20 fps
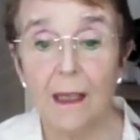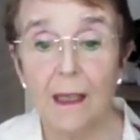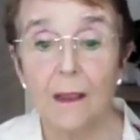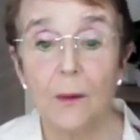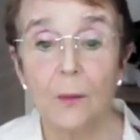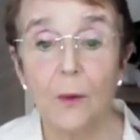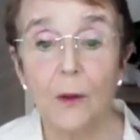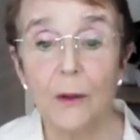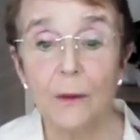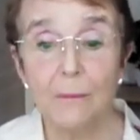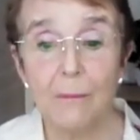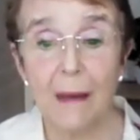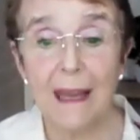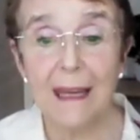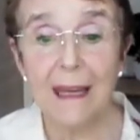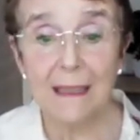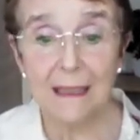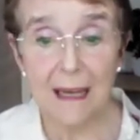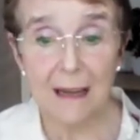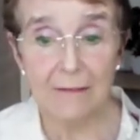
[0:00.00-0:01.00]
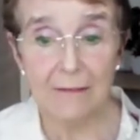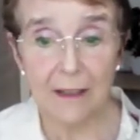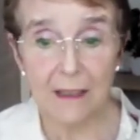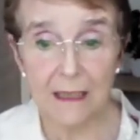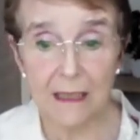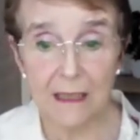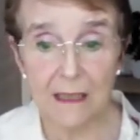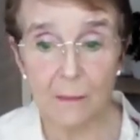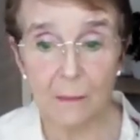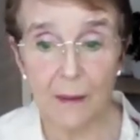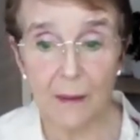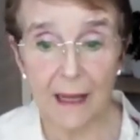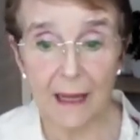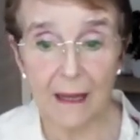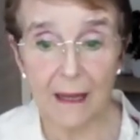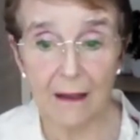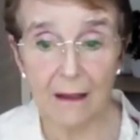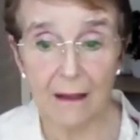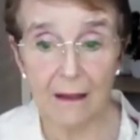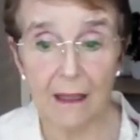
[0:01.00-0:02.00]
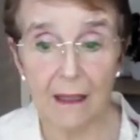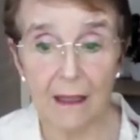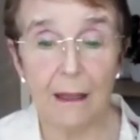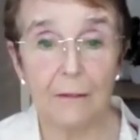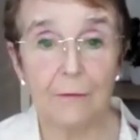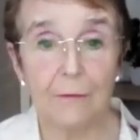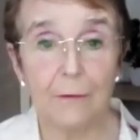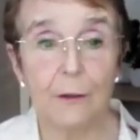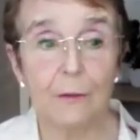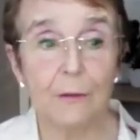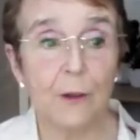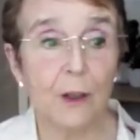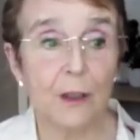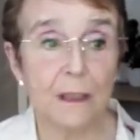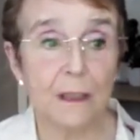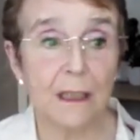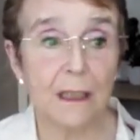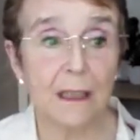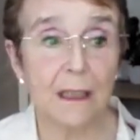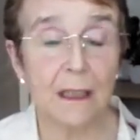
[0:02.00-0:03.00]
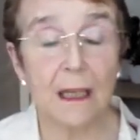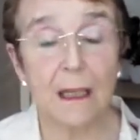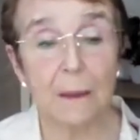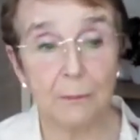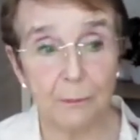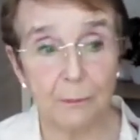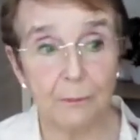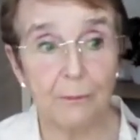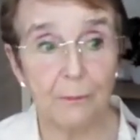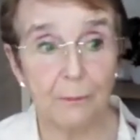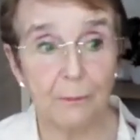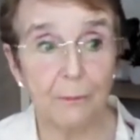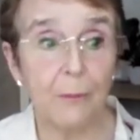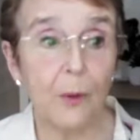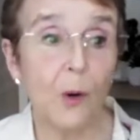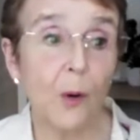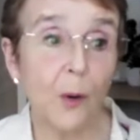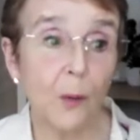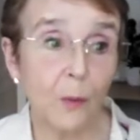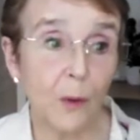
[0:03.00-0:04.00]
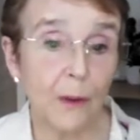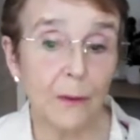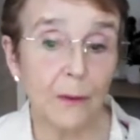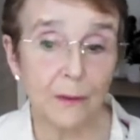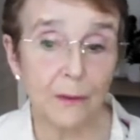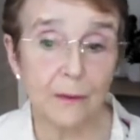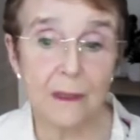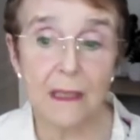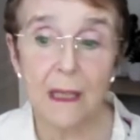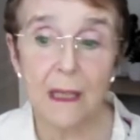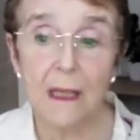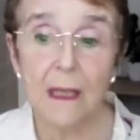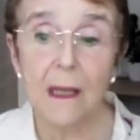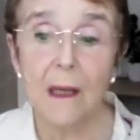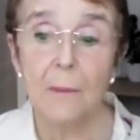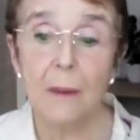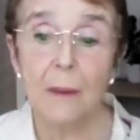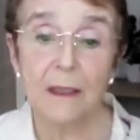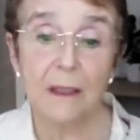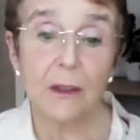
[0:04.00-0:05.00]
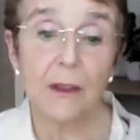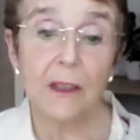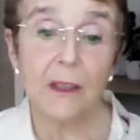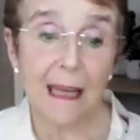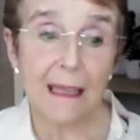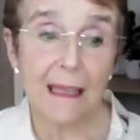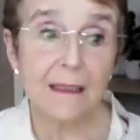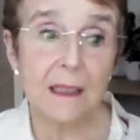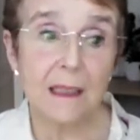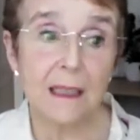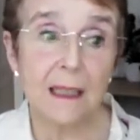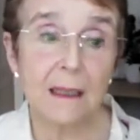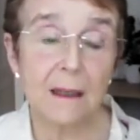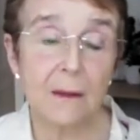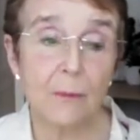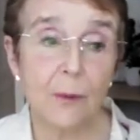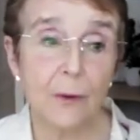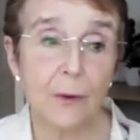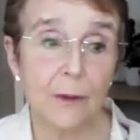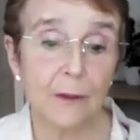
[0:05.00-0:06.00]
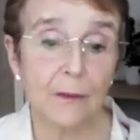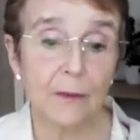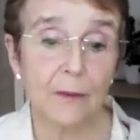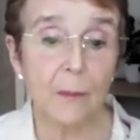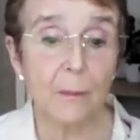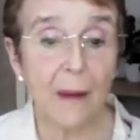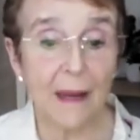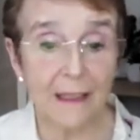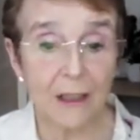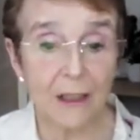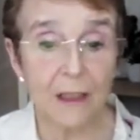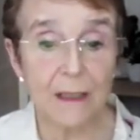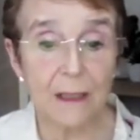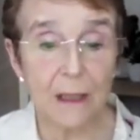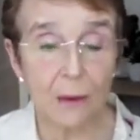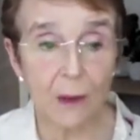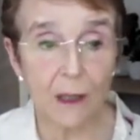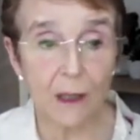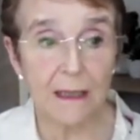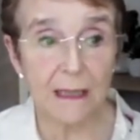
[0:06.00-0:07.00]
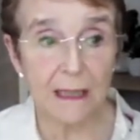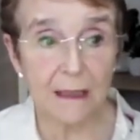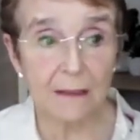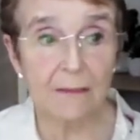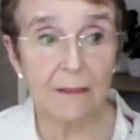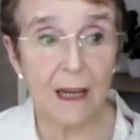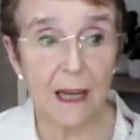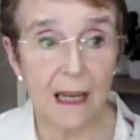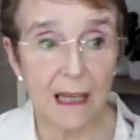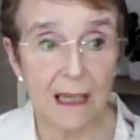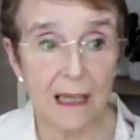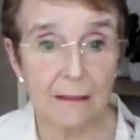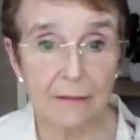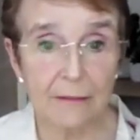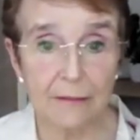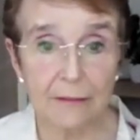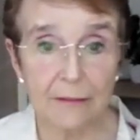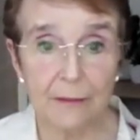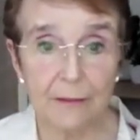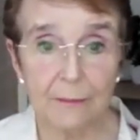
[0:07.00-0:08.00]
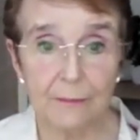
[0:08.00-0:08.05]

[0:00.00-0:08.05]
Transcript: The wound may never disappear if you've got a, a poor wound, but you can still improve the patient's quality of life.